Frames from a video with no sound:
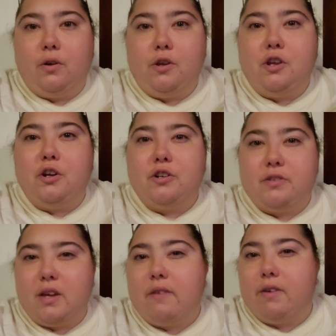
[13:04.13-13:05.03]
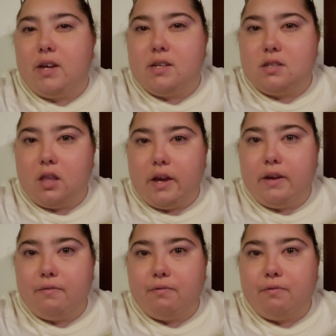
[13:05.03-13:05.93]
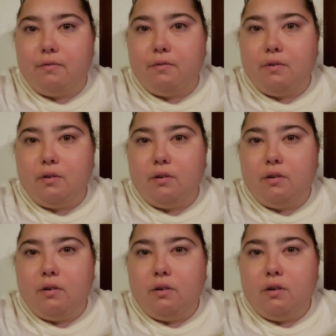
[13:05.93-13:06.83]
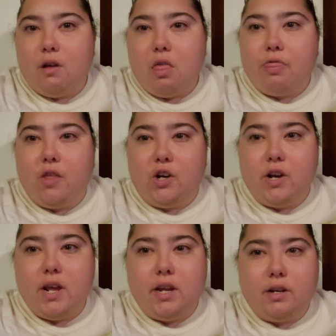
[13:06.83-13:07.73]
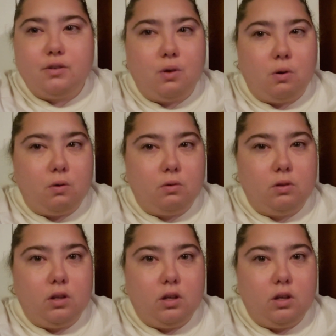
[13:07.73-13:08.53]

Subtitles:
you're saving his life. 30 years old,